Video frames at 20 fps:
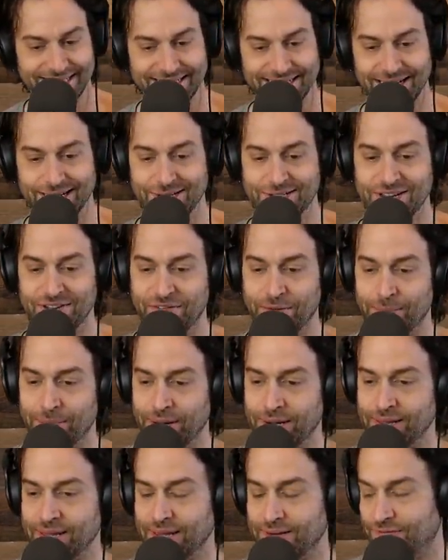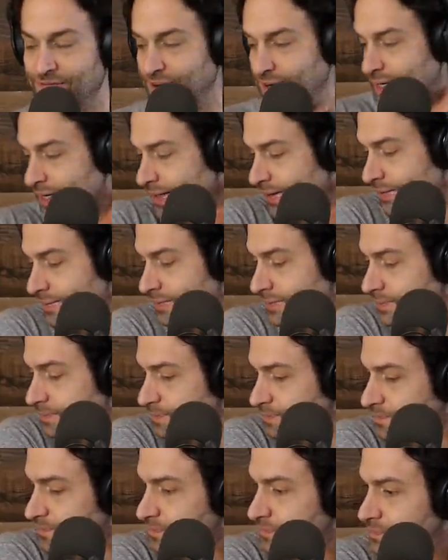I used to have a buddy that fucking...
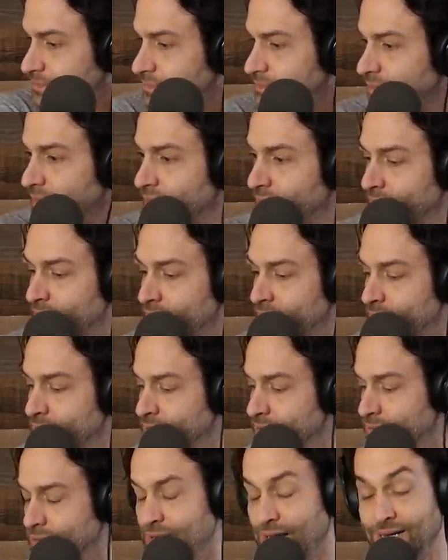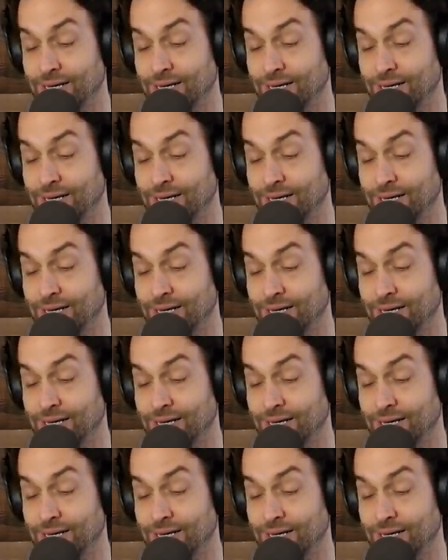No,